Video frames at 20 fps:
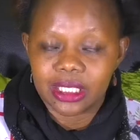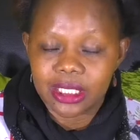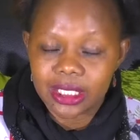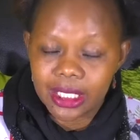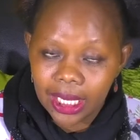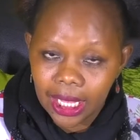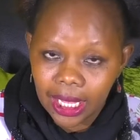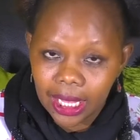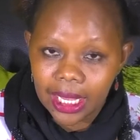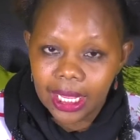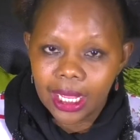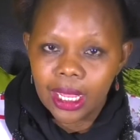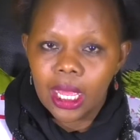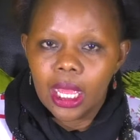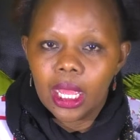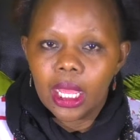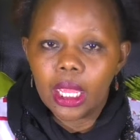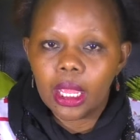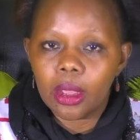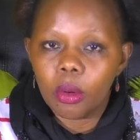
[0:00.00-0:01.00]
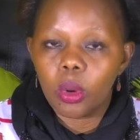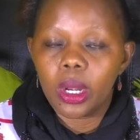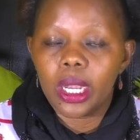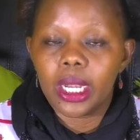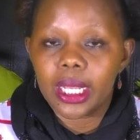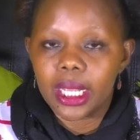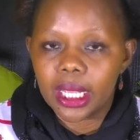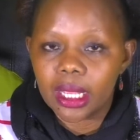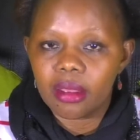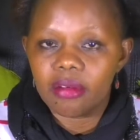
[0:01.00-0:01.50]
snake he
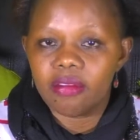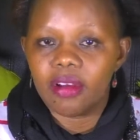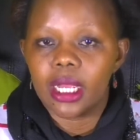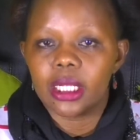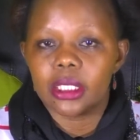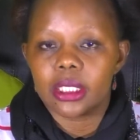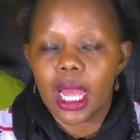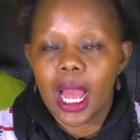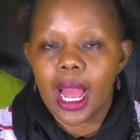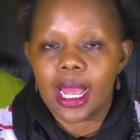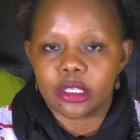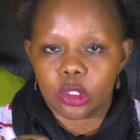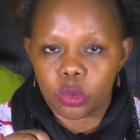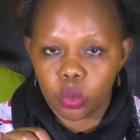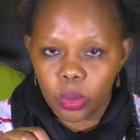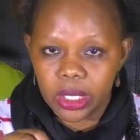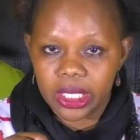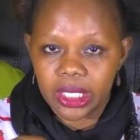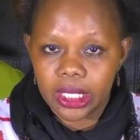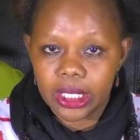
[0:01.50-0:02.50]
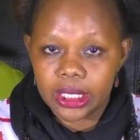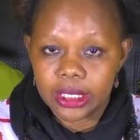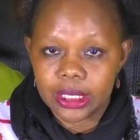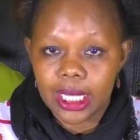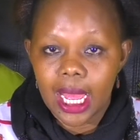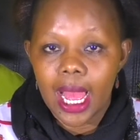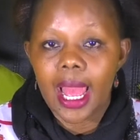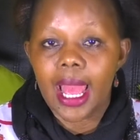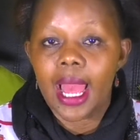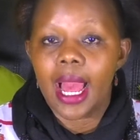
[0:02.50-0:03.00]
will give us as we
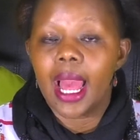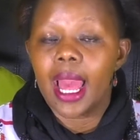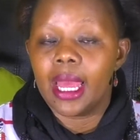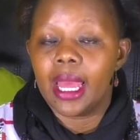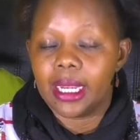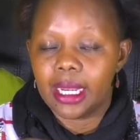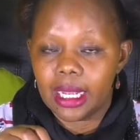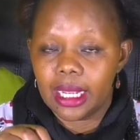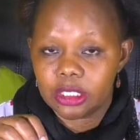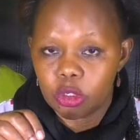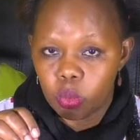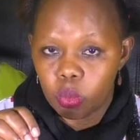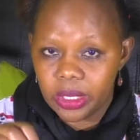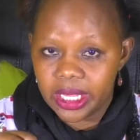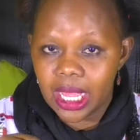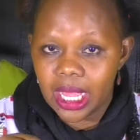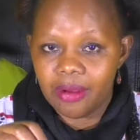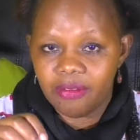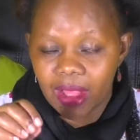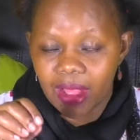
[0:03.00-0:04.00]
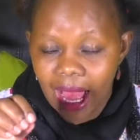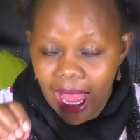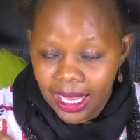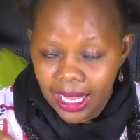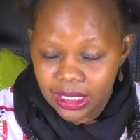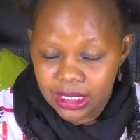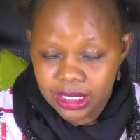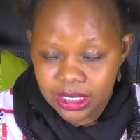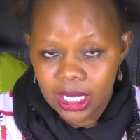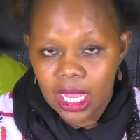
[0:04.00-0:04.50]
desire and as we have
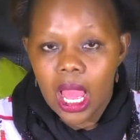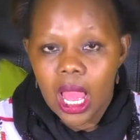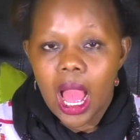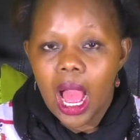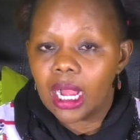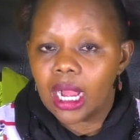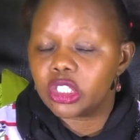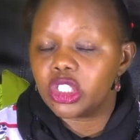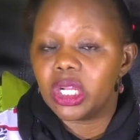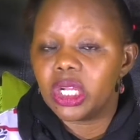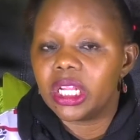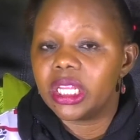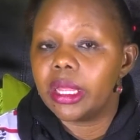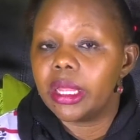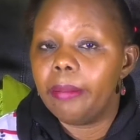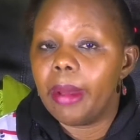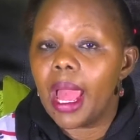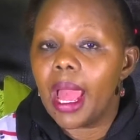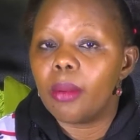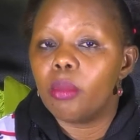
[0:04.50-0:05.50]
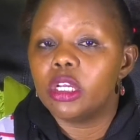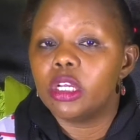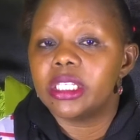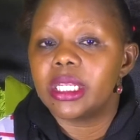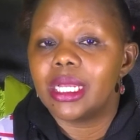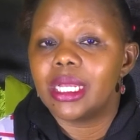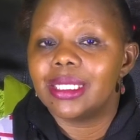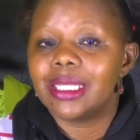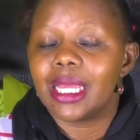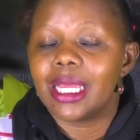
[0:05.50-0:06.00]
asked. Actually, the Bible
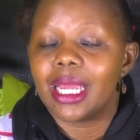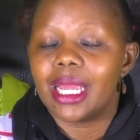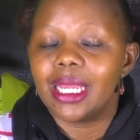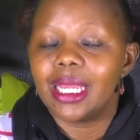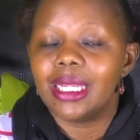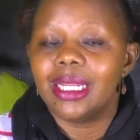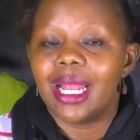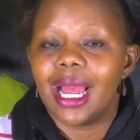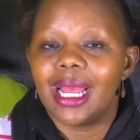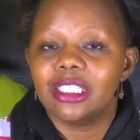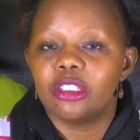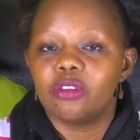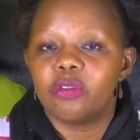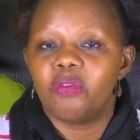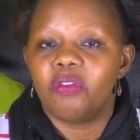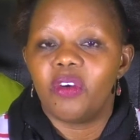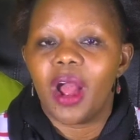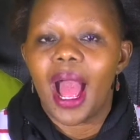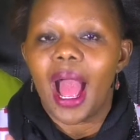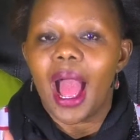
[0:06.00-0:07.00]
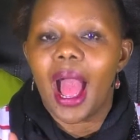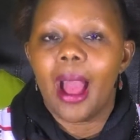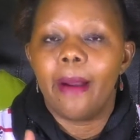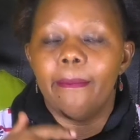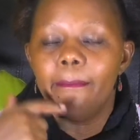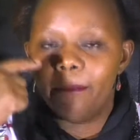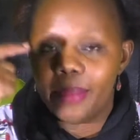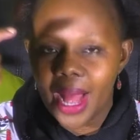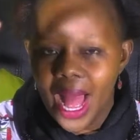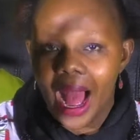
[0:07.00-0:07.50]
says He does far
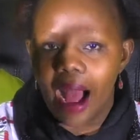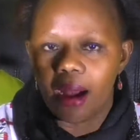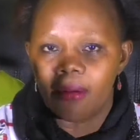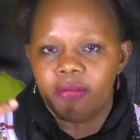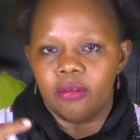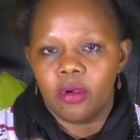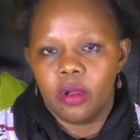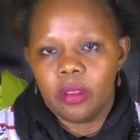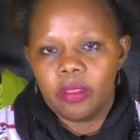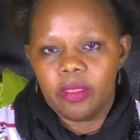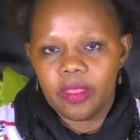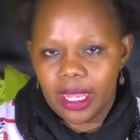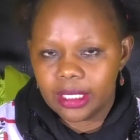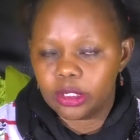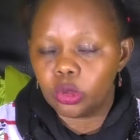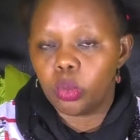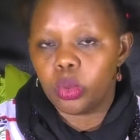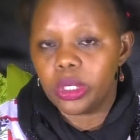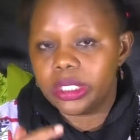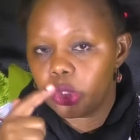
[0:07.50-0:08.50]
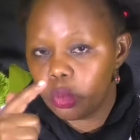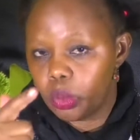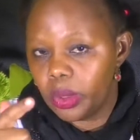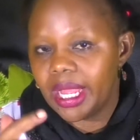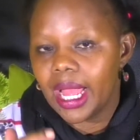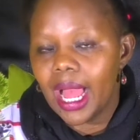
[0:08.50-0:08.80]
above that which we